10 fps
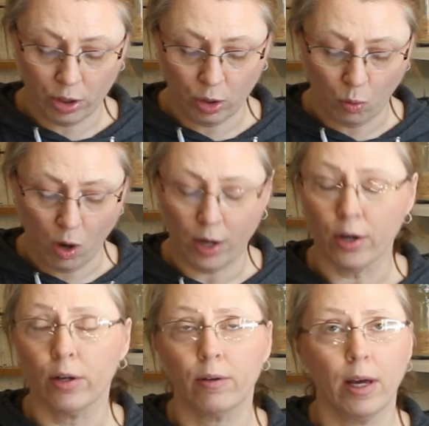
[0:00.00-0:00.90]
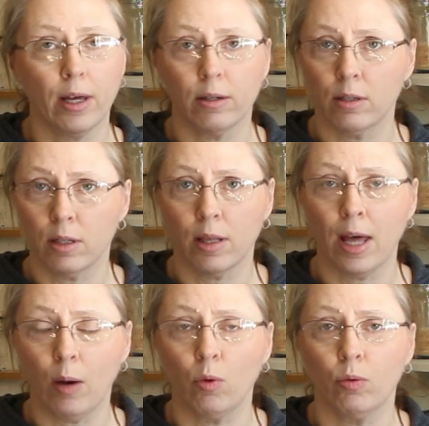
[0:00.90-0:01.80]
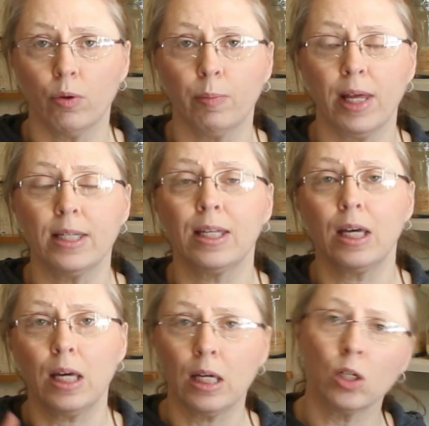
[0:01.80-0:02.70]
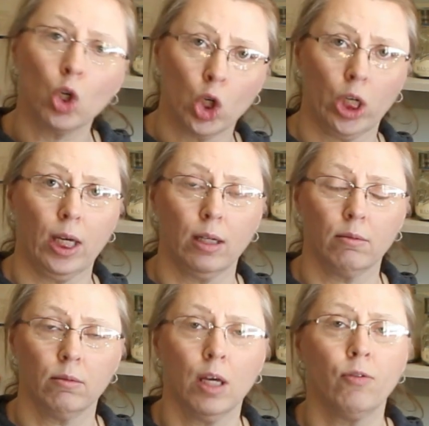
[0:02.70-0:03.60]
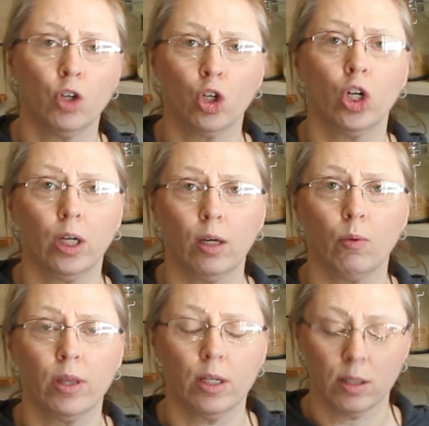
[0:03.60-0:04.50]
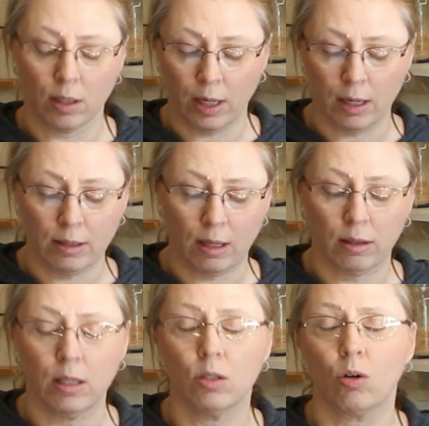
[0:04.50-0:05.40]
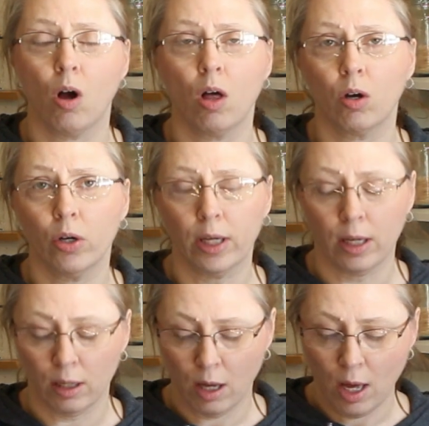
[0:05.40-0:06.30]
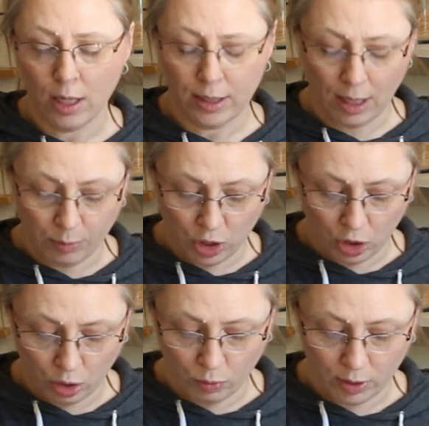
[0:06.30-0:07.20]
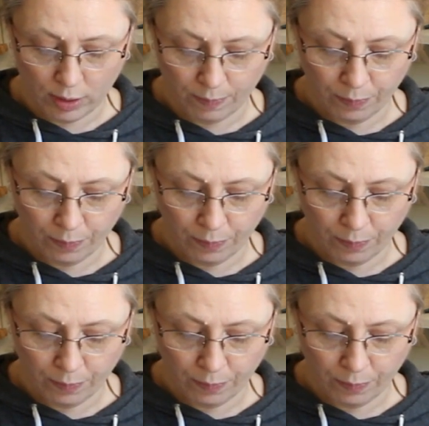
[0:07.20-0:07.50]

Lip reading: in your water, and that will replace it in cooking if you're cooking with this. Like I said, these are all cooking substitutes.